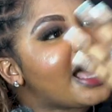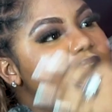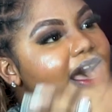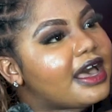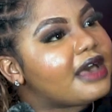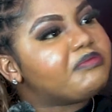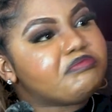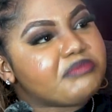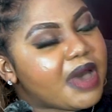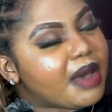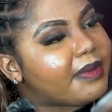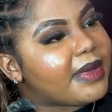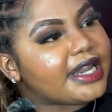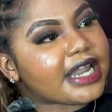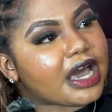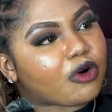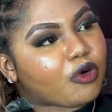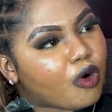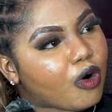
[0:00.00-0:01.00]
my
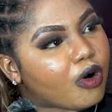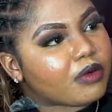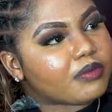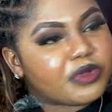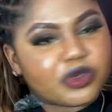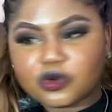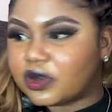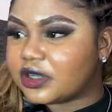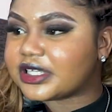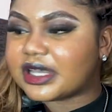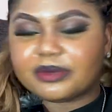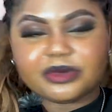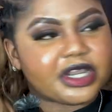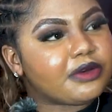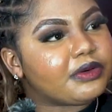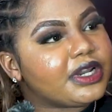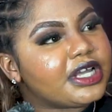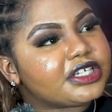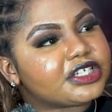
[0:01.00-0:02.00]
man call because I'm in
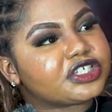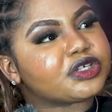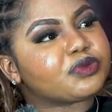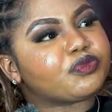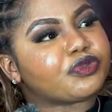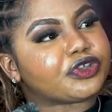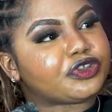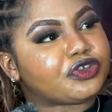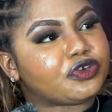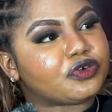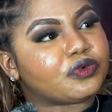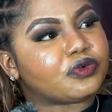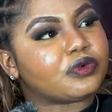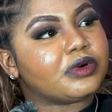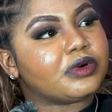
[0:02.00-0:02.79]
a relationship with you.